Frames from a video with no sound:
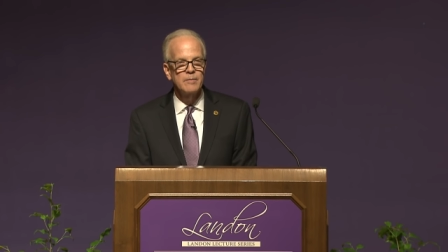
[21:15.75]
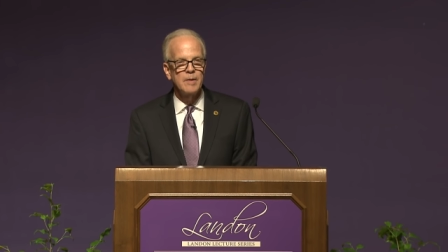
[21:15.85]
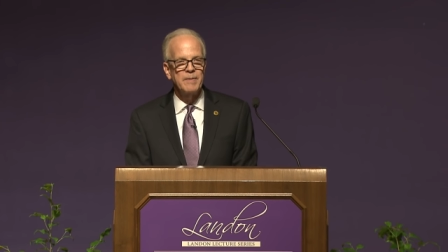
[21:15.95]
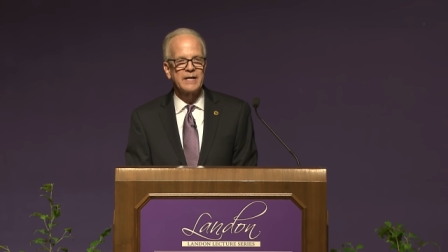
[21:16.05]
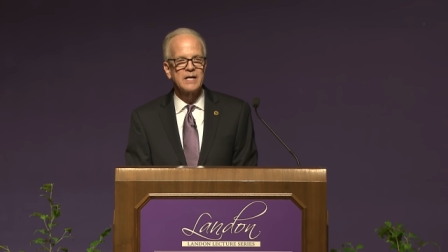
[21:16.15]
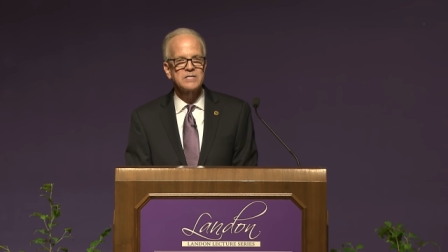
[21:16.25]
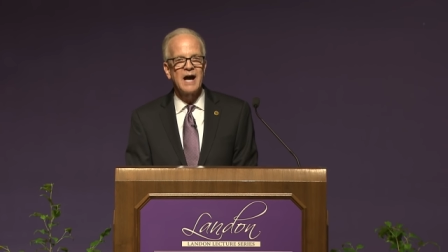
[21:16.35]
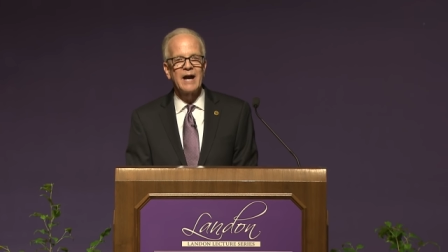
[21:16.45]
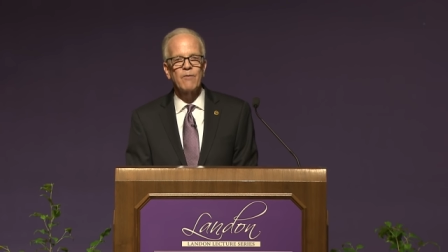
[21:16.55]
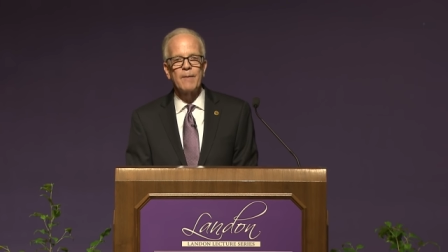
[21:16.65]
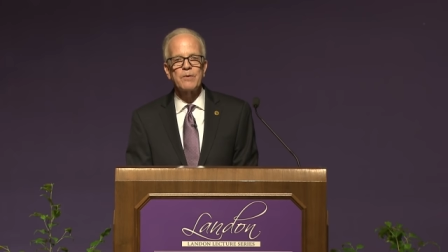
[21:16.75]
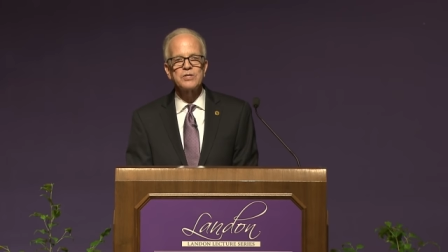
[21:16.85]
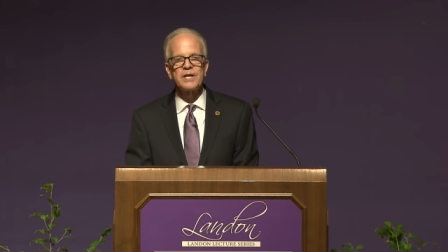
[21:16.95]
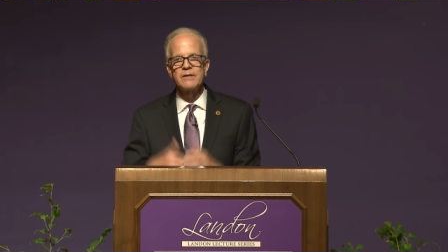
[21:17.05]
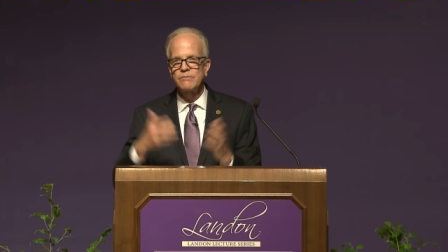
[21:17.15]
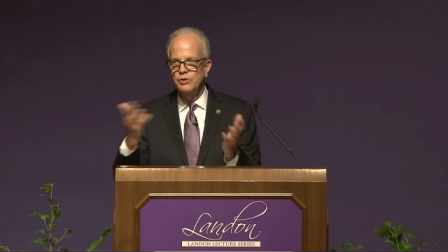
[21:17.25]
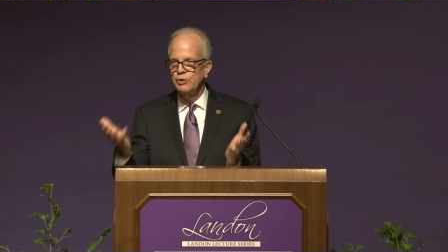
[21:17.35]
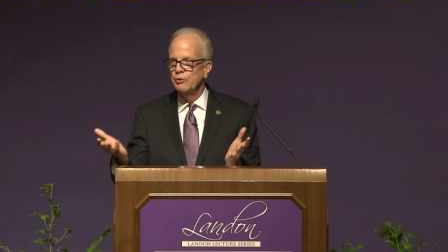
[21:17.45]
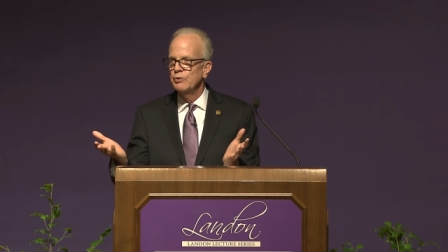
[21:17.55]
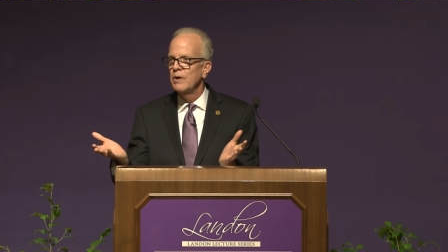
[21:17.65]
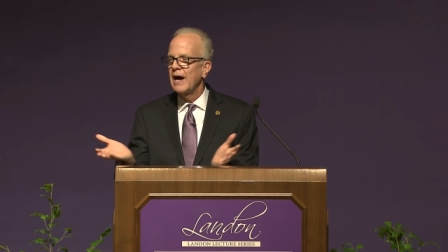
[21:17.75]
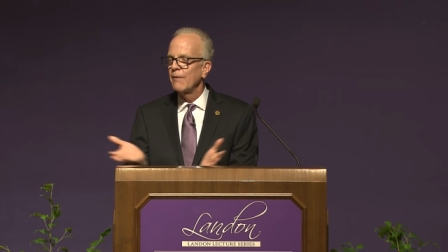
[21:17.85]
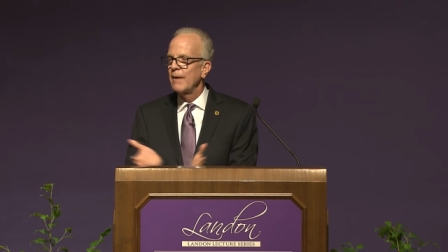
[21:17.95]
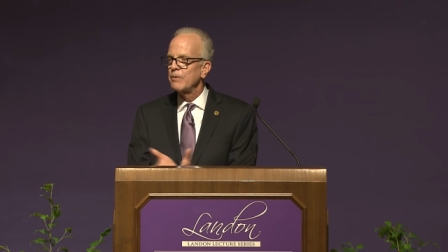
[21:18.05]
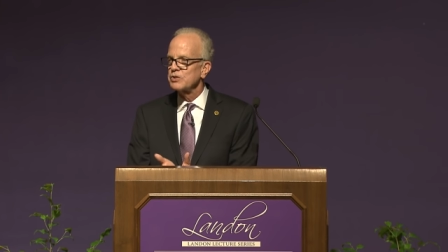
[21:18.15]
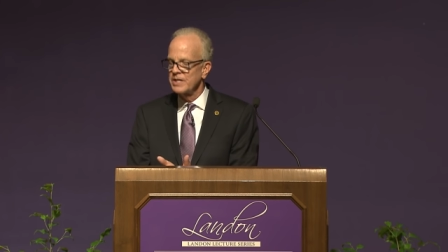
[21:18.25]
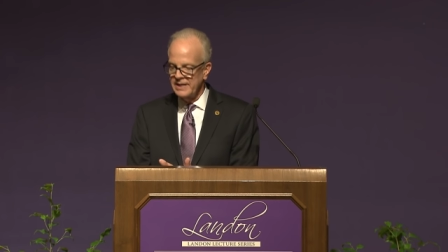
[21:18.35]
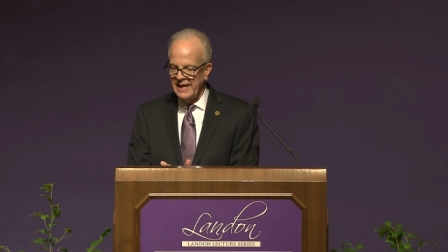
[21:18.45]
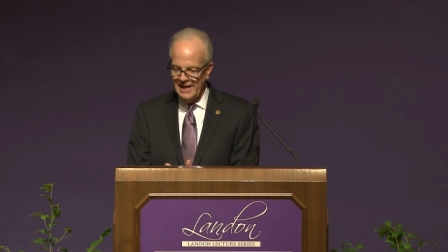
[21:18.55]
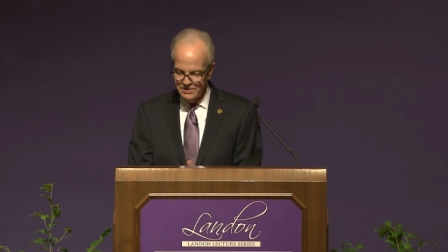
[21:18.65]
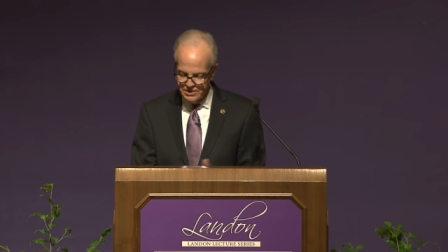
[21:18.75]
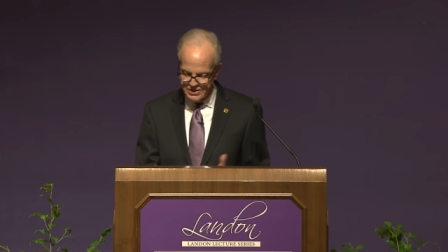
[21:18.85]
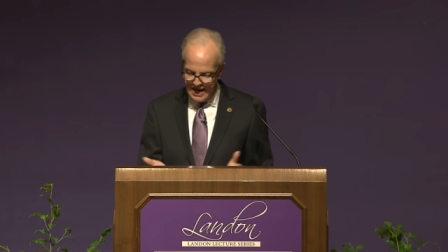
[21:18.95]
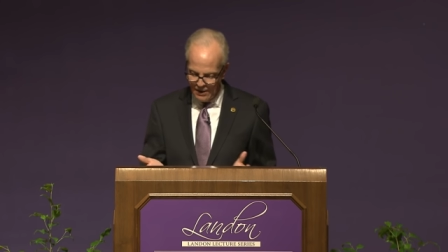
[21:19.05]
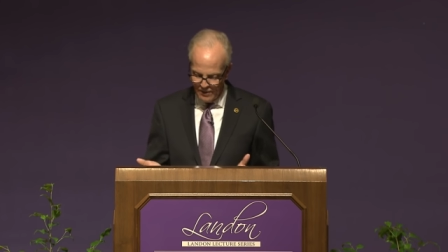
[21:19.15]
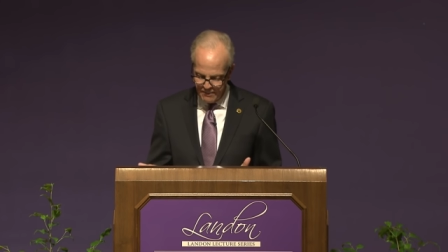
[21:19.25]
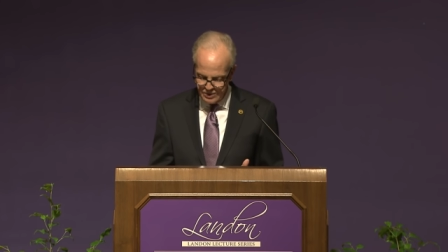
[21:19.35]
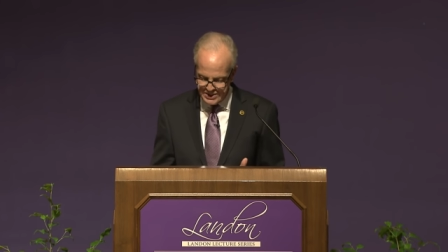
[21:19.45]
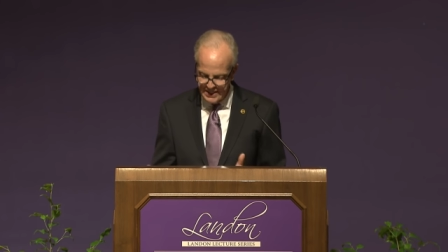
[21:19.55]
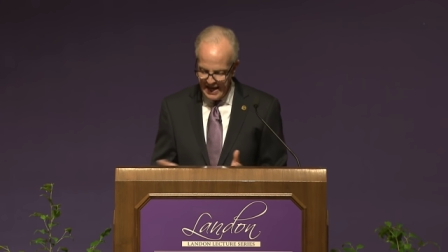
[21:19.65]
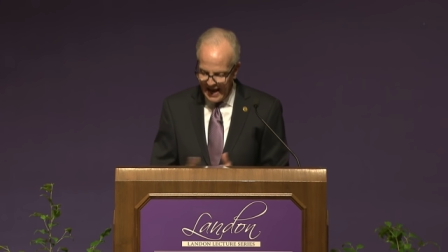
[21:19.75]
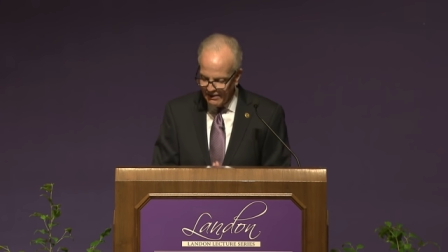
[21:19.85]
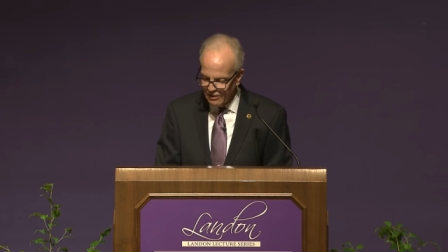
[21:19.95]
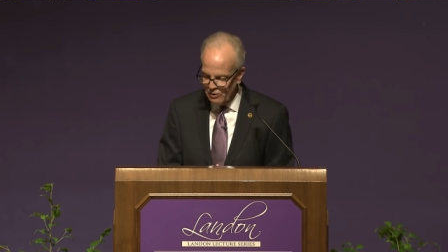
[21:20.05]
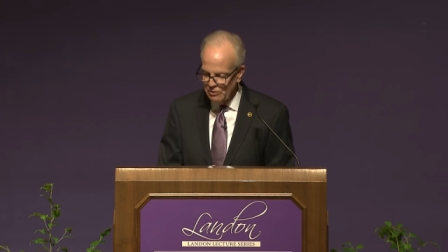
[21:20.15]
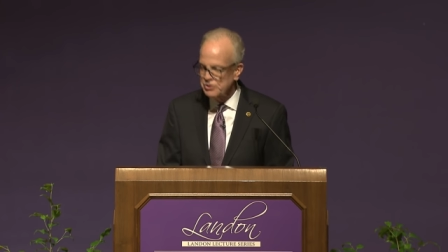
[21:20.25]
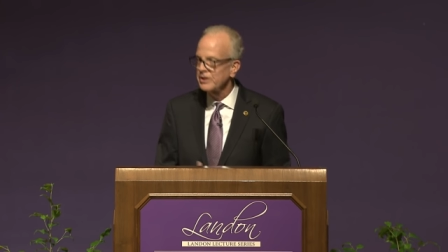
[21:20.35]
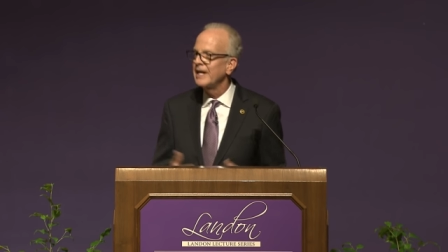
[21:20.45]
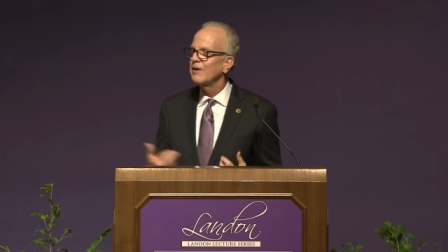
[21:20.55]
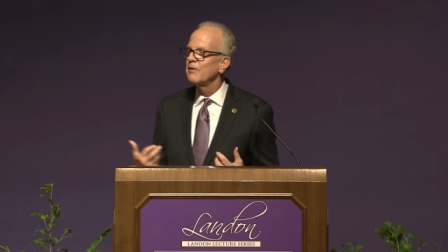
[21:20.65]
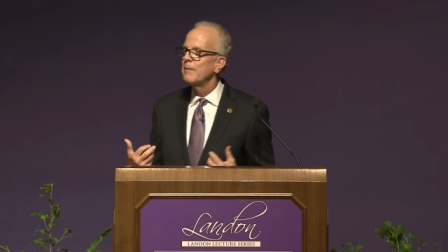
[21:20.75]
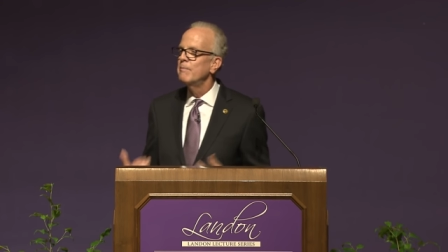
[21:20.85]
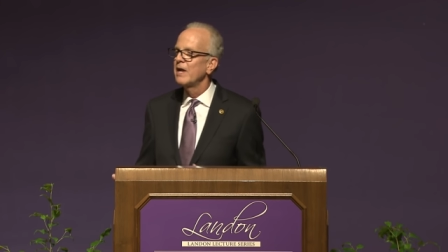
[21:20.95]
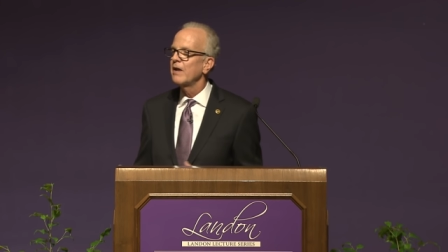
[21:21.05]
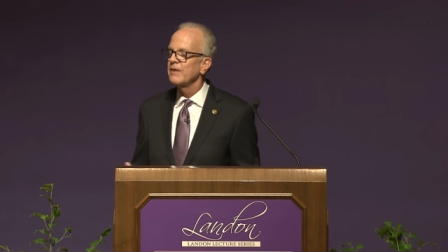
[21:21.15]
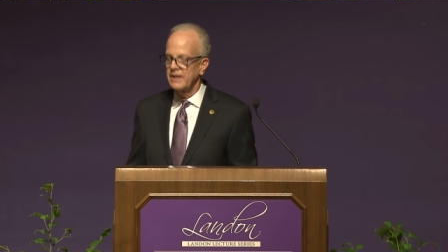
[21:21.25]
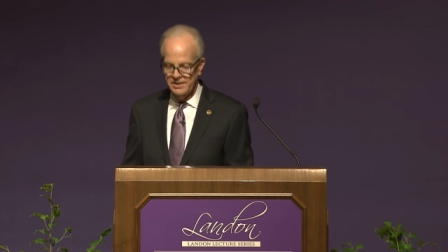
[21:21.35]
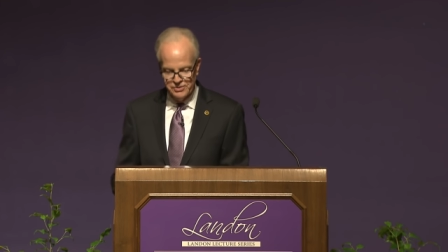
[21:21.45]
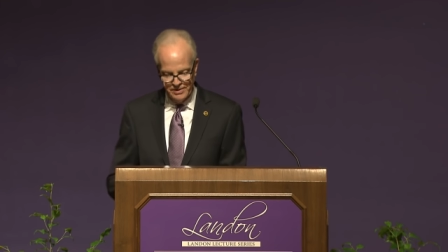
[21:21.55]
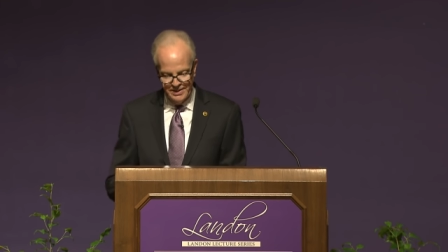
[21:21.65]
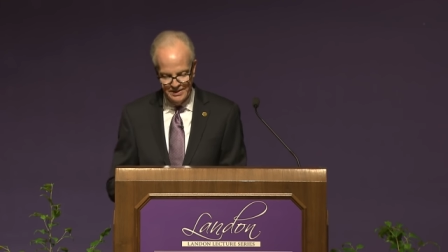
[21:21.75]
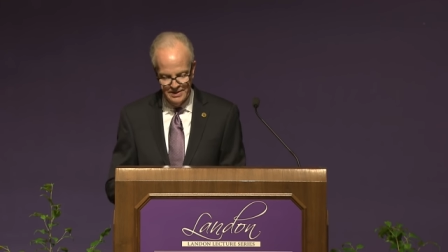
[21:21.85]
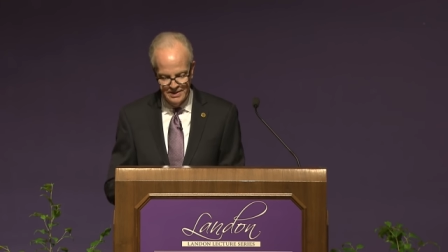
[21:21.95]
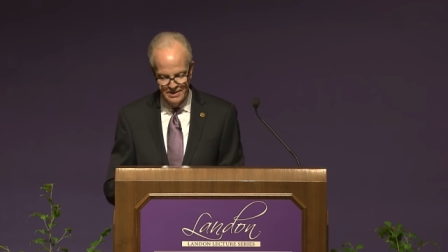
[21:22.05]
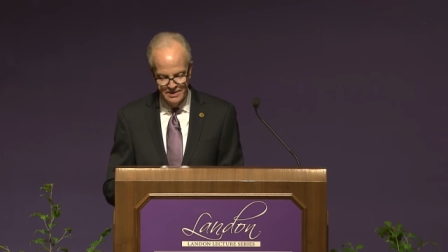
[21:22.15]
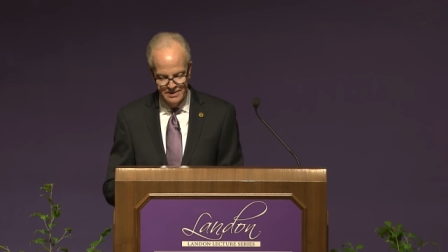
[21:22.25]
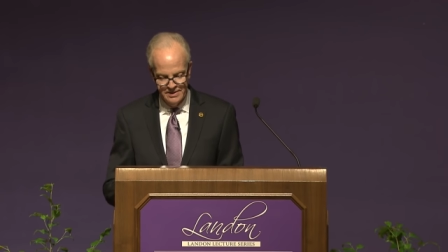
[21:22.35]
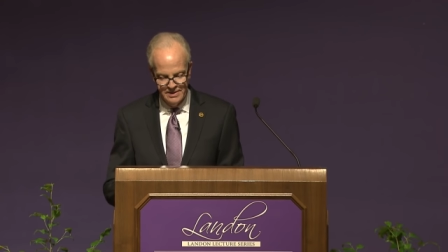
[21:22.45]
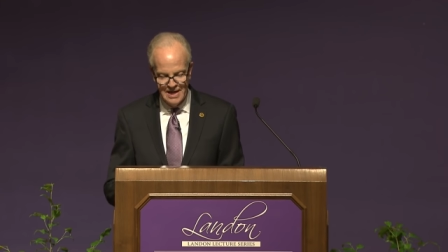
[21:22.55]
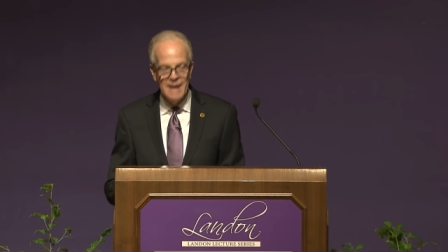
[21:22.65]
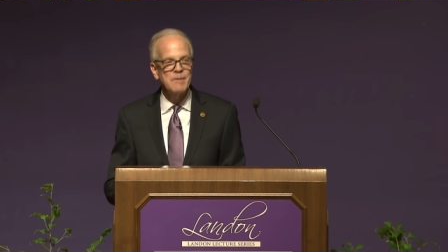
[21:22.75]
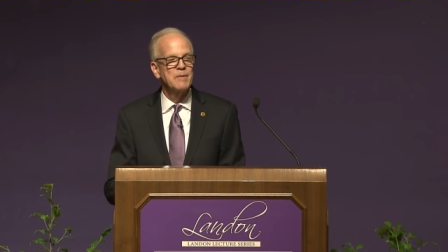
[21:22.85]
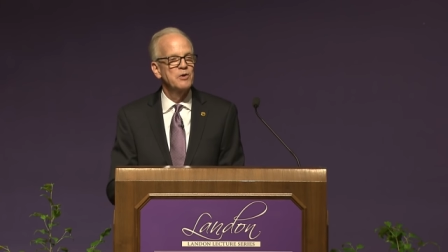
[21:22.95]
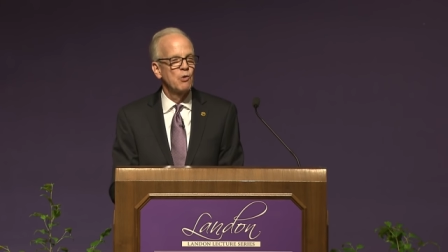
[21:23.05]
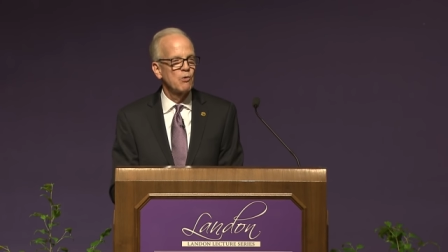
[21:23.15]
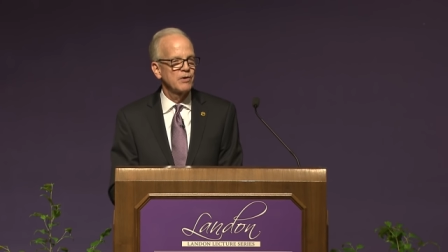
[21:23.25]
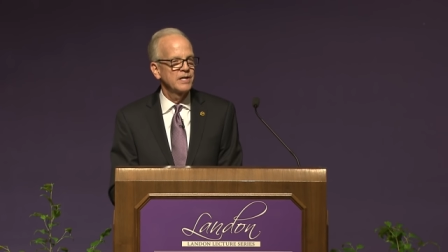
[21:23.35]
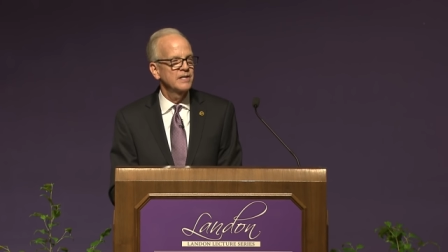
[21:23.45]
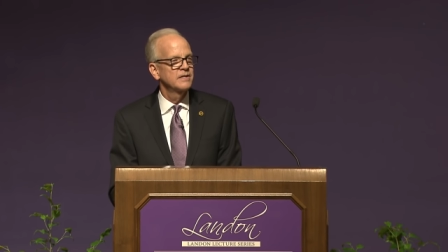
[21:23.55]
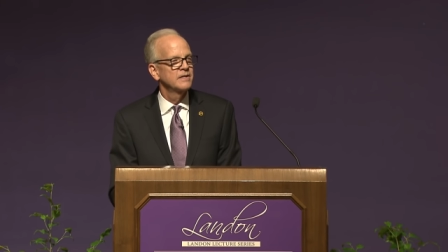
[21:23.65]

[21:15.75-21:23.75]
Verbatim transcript: But because I represent you, I represent Kansas, I represent agriculture here in the middle of the country, I'm a minority